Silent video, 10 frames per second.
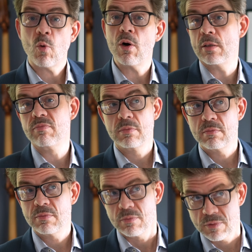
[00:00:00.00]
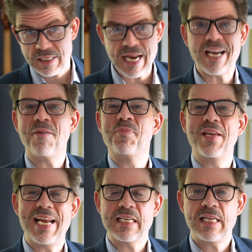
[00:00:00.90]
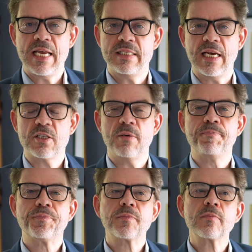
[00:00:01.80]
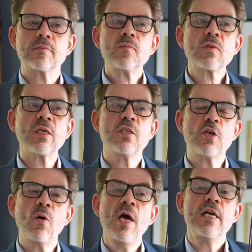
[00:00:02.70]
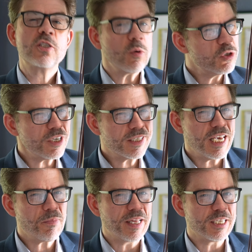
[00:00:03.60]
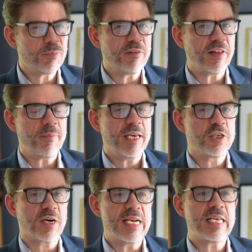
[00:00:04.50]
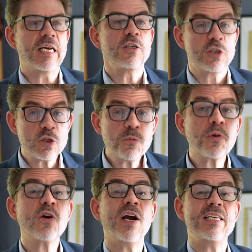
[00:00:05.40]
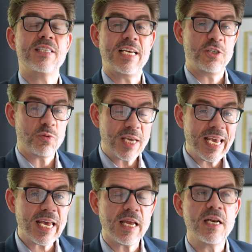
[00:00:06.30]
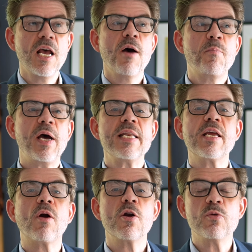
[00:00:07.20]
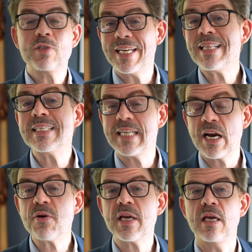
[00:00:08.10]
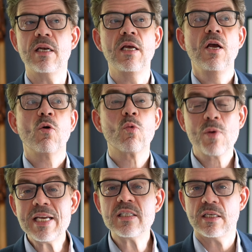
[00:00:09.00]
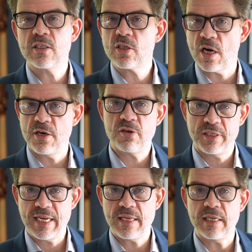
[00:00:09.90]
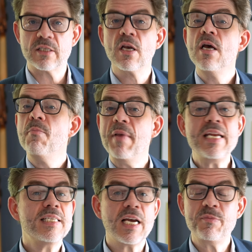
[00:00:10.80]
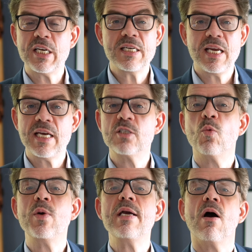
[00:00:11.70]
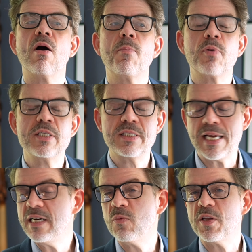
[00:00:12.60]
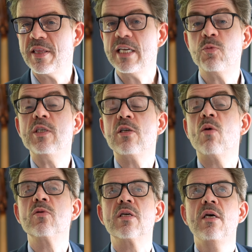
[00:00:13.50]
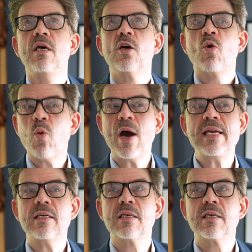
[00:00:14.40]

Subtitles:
or setting up the next A section. So don't just keep on this B flat major idea, do progress as you can, but there are utilitarian reasons to understand this. Many times on gigs, we are presented with things we don't quite